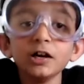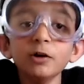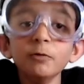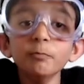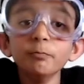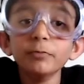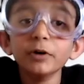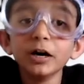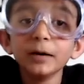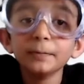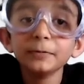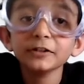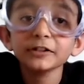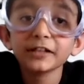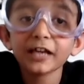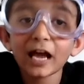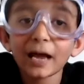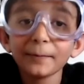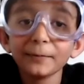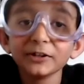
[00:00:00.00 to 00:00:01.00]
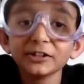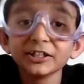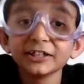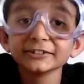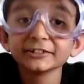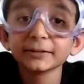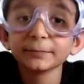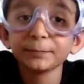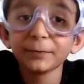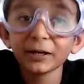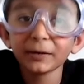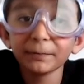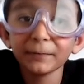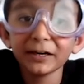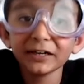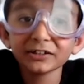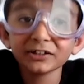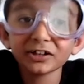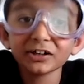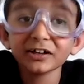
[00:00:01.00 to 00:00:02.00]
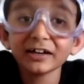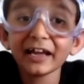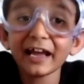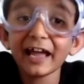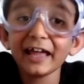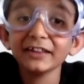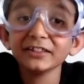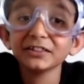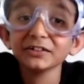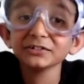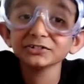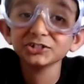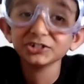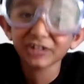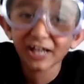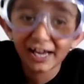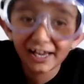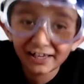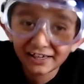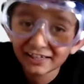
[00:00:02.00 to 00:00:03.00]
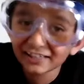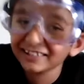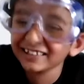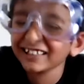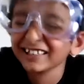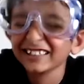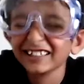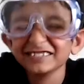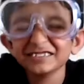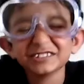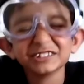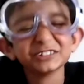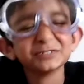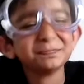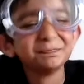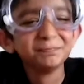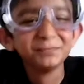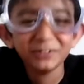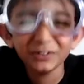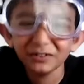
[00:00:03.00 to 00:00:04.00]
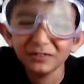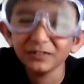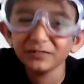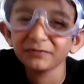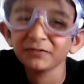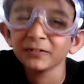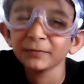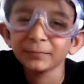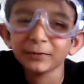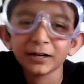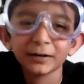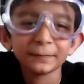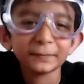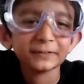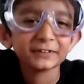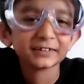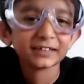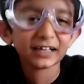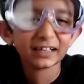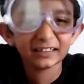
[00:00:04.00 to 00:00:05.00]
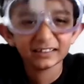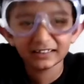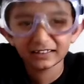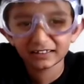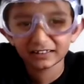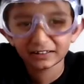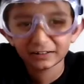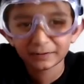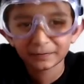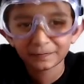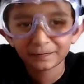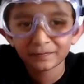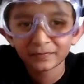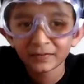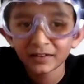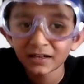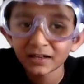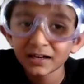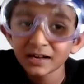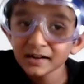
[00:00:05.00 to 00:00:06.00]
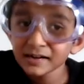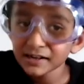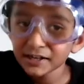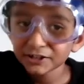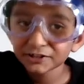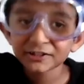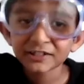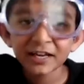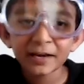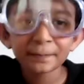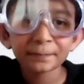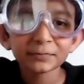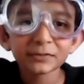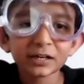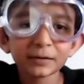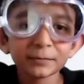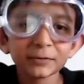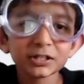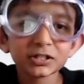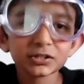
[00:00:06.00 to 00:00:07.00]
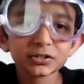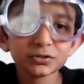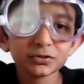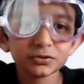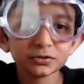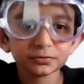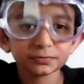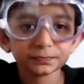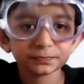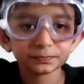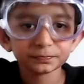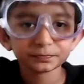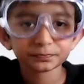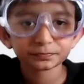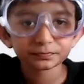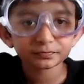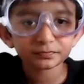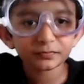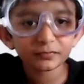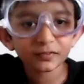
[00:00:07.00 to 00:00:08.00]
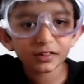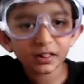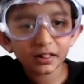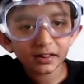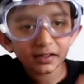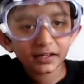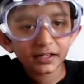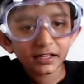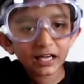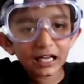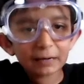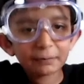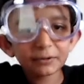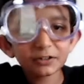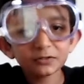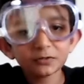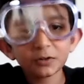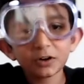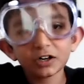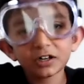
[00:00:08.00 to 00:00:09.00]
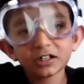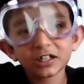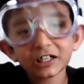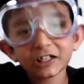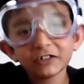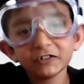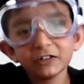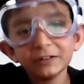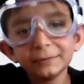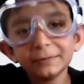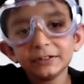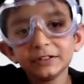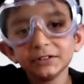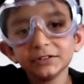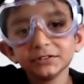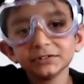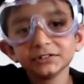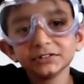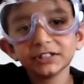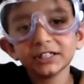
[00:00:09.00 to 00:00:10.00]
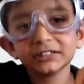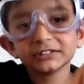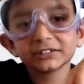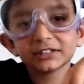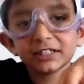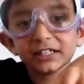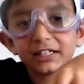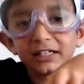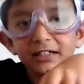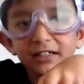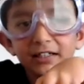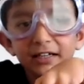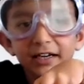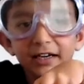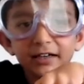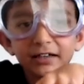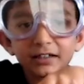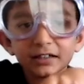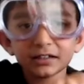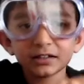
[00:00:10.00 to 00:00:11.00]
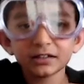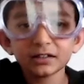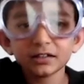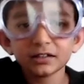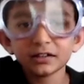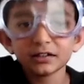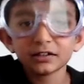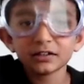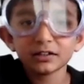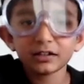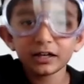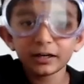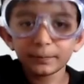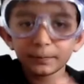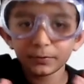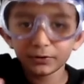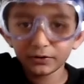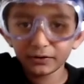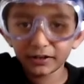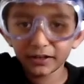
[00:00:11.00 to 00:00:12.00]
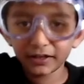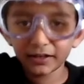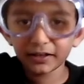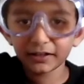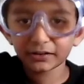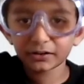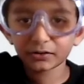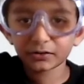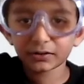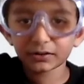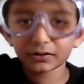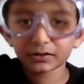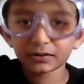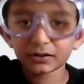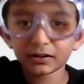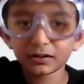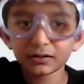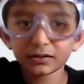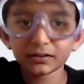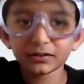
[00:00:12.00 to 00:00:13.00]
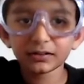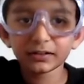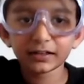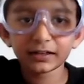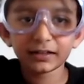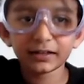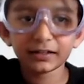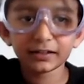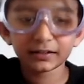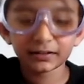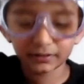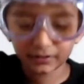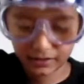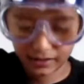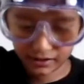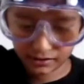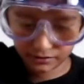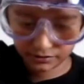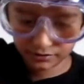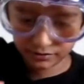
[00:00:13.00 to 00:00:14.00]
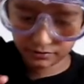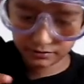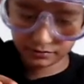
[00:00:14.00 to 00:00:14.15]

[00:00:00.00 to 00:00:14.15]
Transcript: Purple cabbage has a pigment called anthocyanin that gives it beautiful purple color. Step number 2. Cabbage water will be used as the indicator and pour it into a tall clear glass.